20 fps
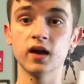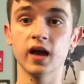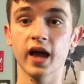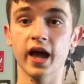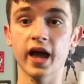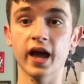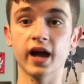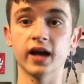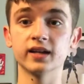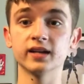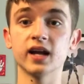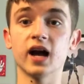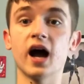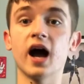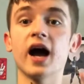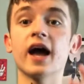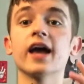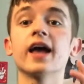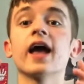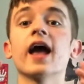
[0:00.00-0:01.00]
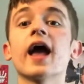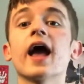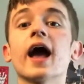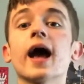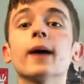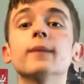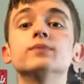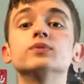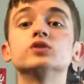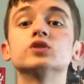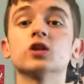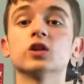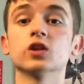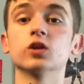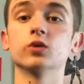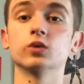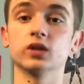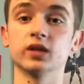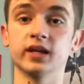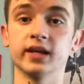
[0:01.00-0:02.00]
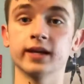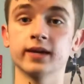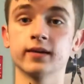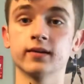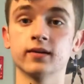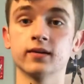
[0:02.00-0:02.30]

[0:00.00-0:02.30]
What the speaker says: and I absolutely